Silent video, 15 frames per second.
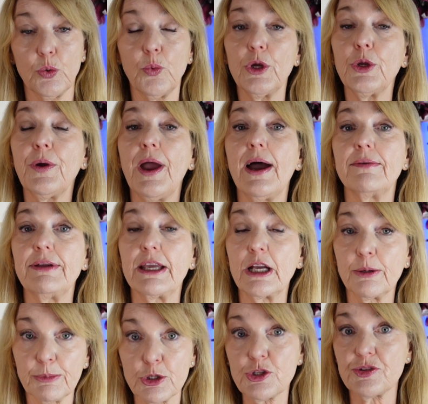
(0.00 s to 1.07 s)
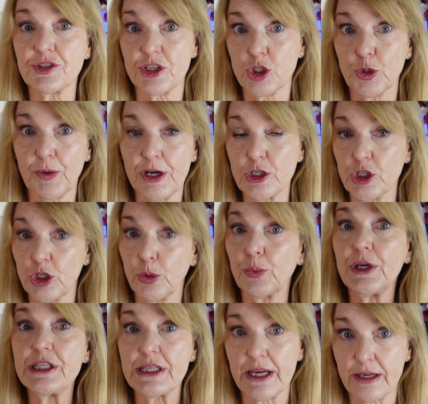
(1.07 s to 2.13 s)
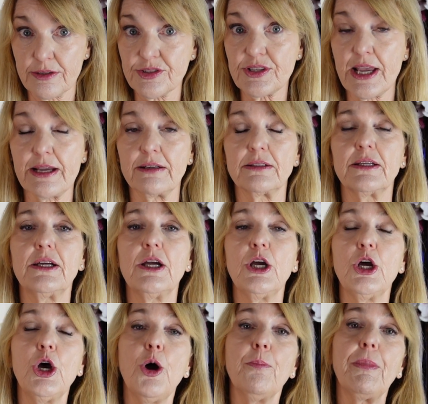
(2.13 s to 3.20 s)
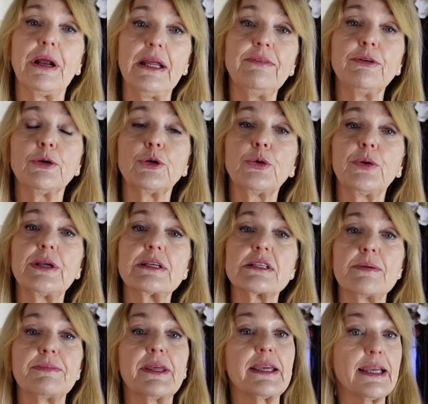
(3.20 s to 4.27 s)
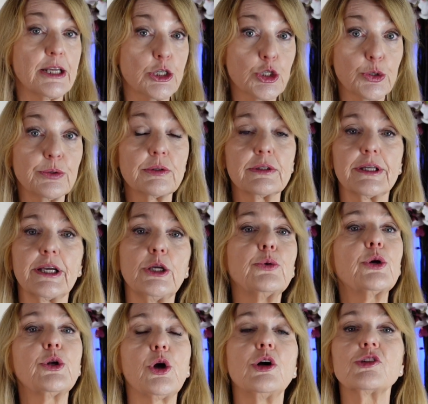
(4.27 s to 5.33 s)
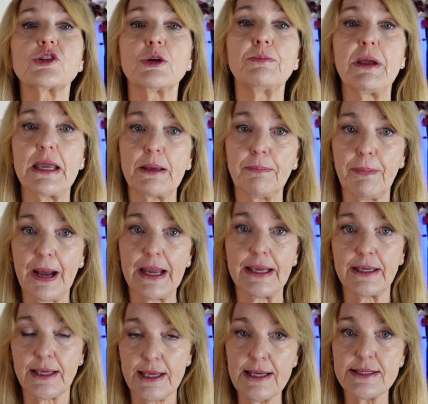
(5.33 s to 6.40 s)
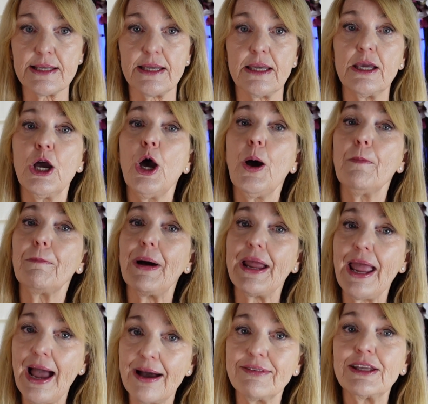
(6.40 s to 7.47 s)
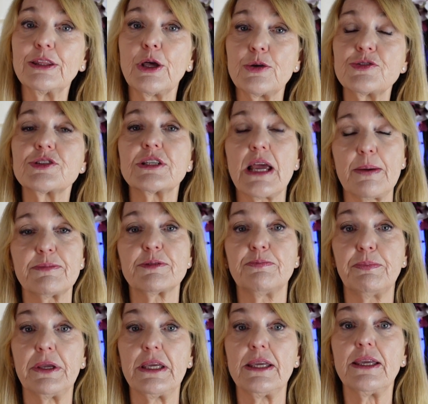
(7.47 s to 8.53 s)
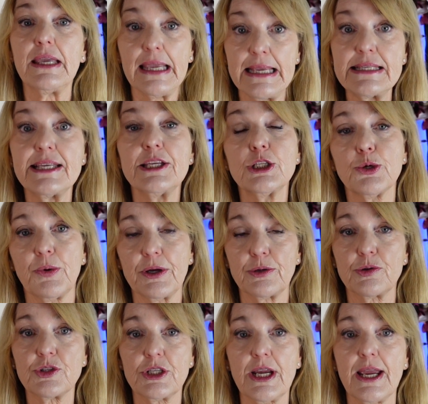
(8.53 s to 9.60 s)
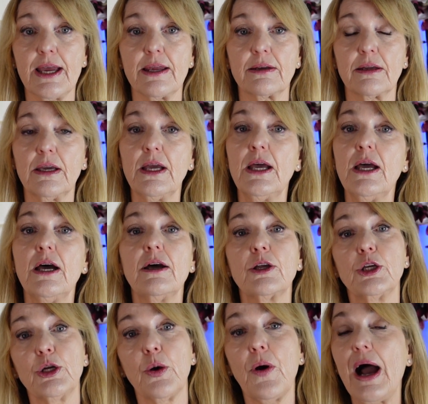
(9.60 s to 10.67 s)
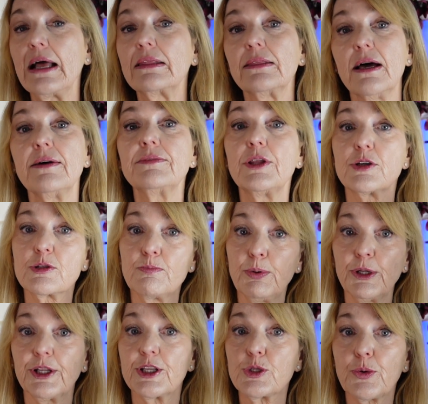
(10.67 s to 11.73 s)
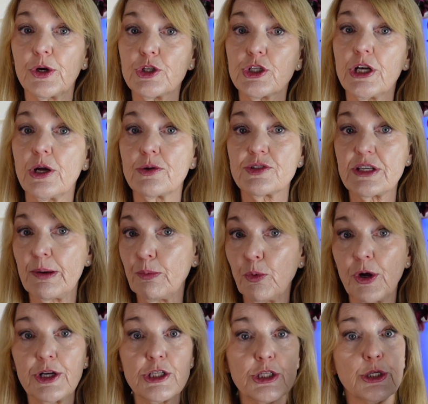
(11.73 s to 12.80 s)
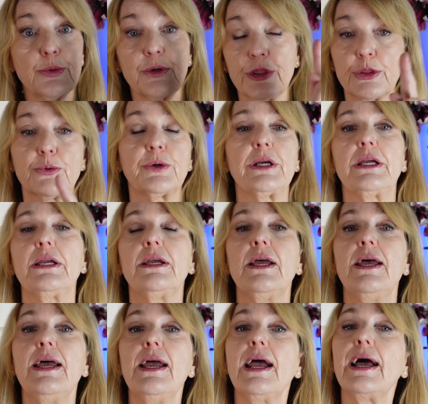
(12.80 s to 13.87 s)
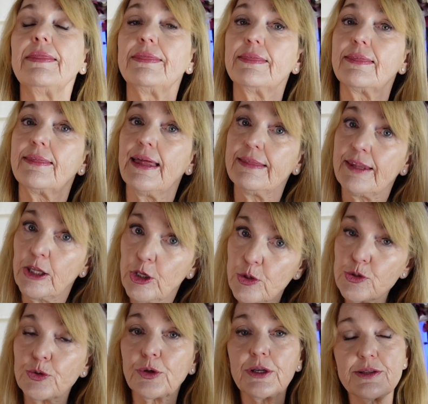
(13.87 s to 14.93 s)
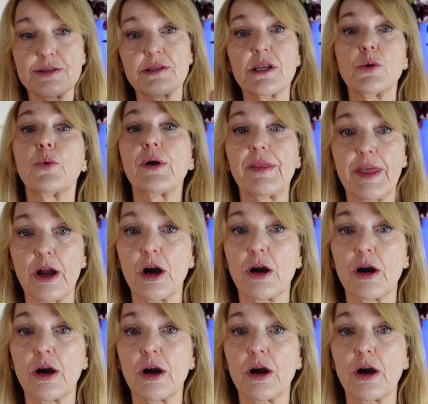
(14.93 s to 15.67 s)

when you have a commercial situation, a retail sale. But if you're doing something internally, you can also make buying easy by having those steps be easy to understand. You know, I love those bullets where it shows step one, two, and three. And then the user can see where they